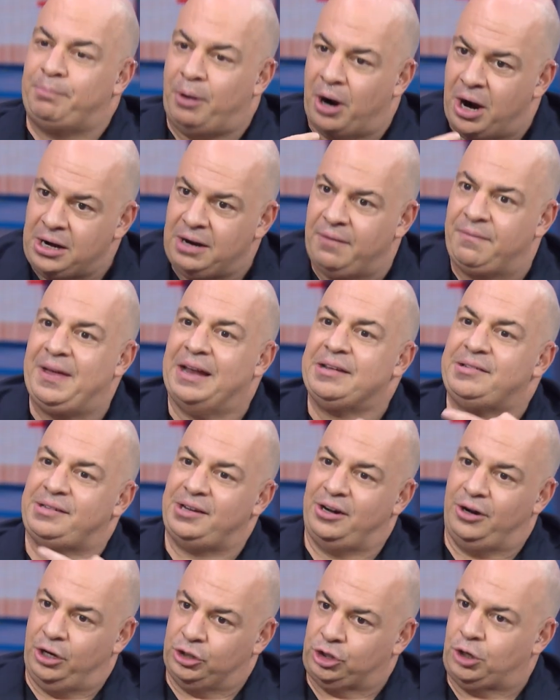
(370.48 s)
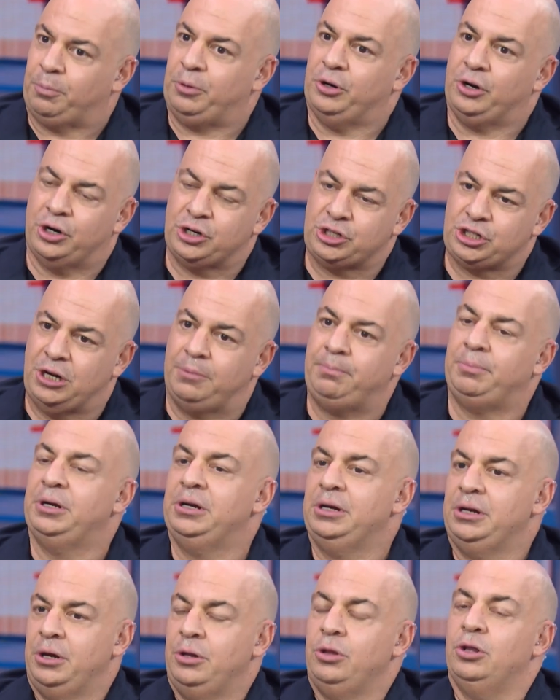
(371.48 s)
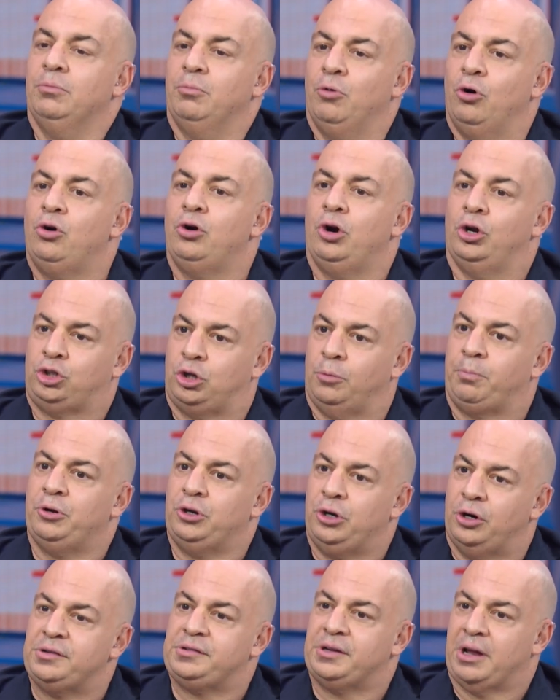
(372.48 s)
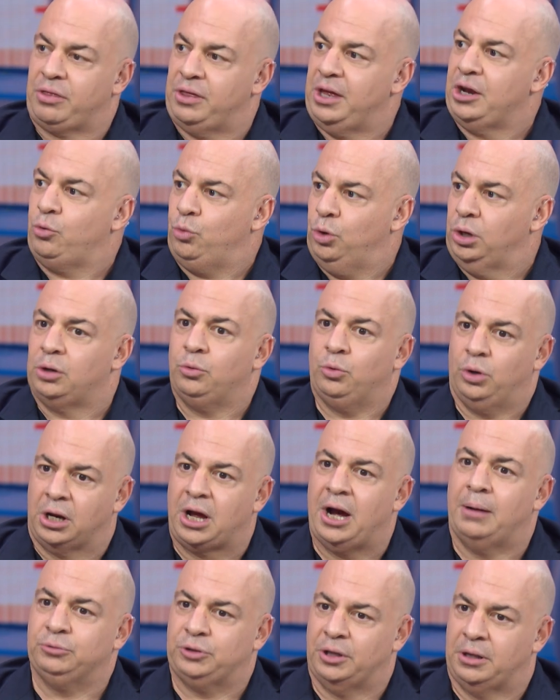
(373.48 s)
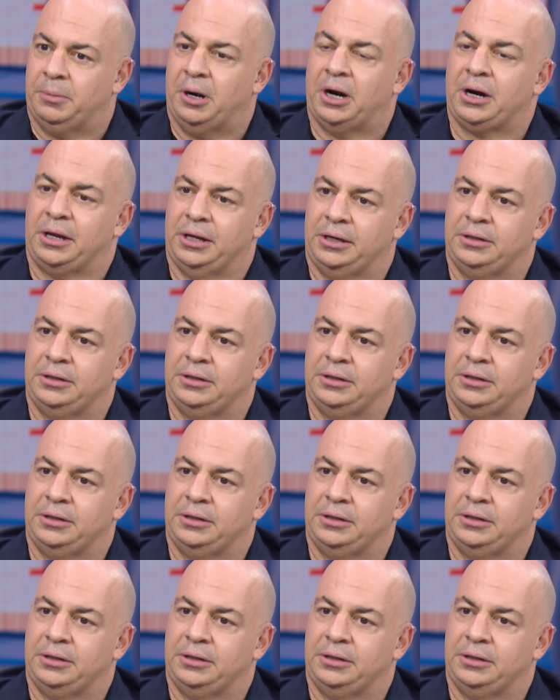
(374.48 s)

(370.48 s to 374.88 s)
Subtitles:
part of that serial entrepreneurship, the more entrepreneurs, I think, will come to the market.